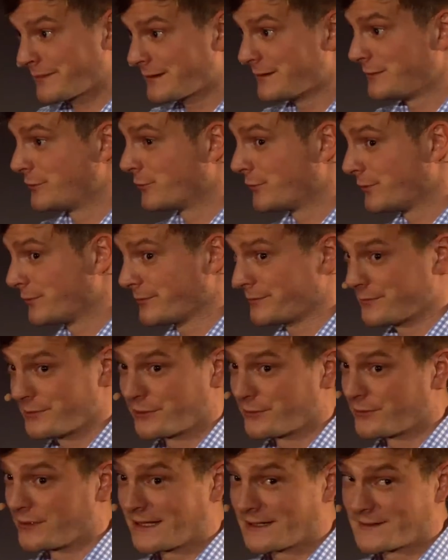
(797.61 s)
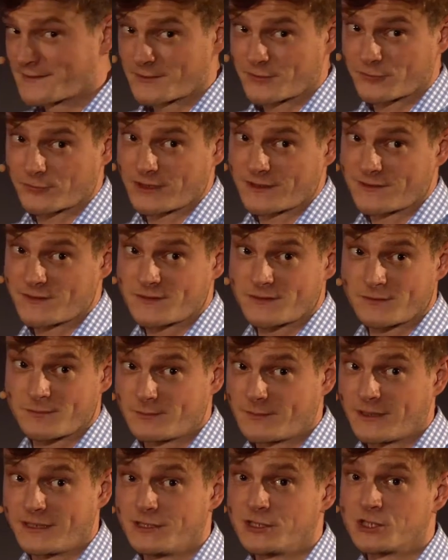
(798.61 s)
no license rights
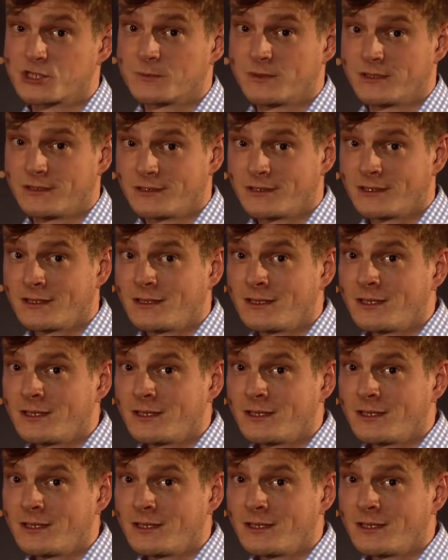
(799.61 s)
management.